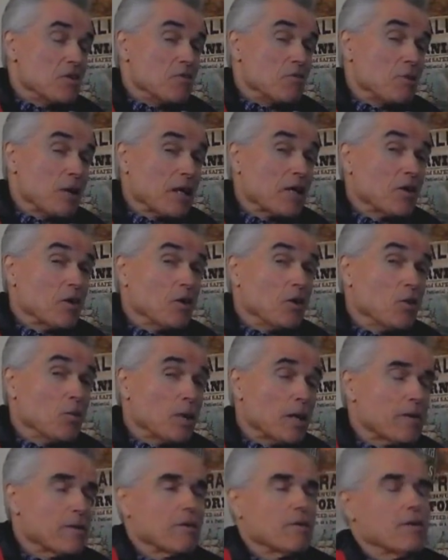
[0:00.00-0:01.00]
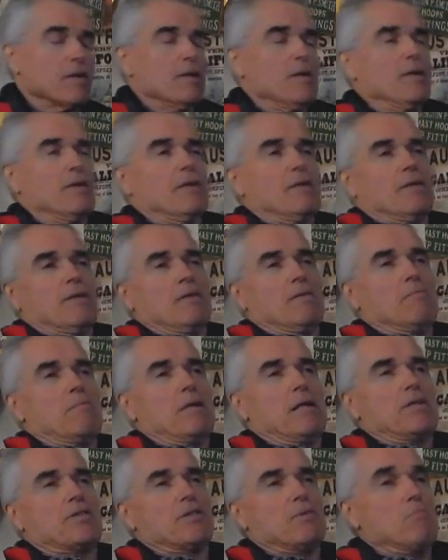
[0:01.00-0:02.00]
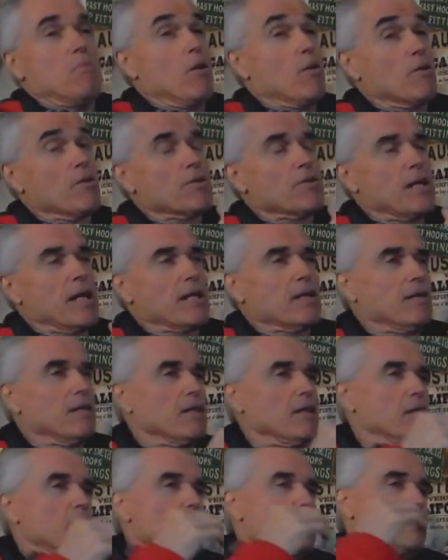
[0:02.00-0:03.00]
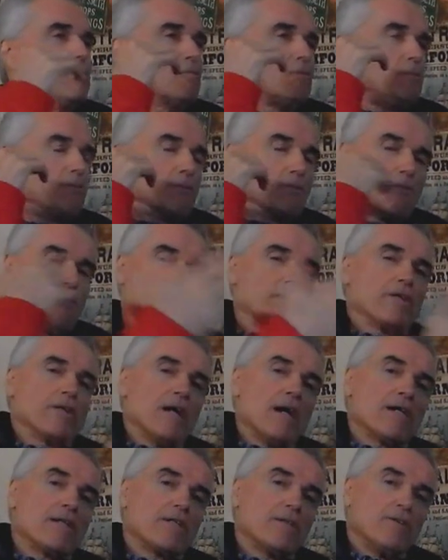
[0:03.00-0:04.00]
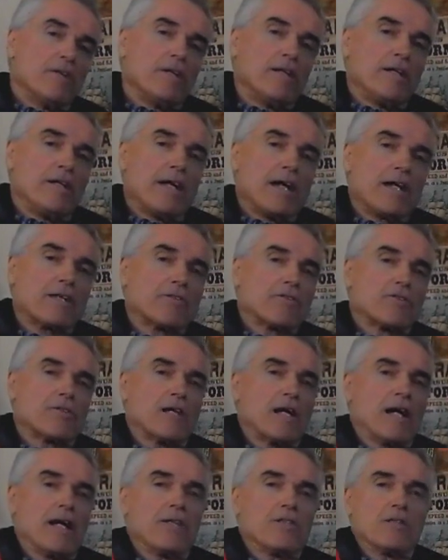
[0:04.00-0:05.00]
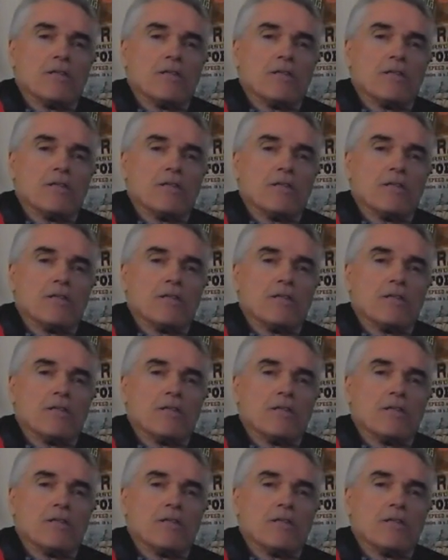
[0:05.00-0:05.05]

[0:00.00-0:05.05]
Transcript: really cold weather, but it's a motorcycle helmet where you're not doing any exercise.